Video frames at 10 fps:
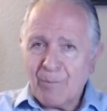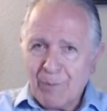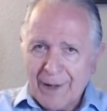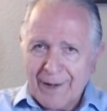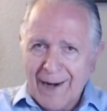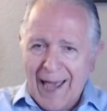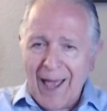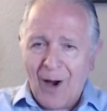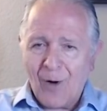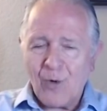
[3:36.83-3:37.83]
But
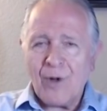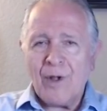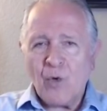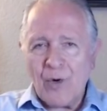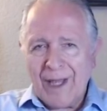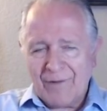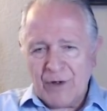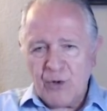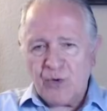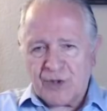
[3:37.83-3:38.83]
now we have a
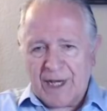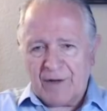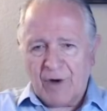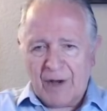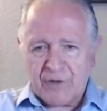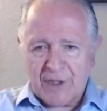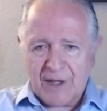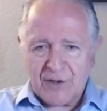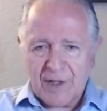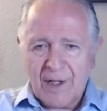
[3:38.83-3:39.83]
new set of
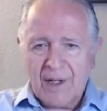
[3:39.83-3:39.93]
offsets.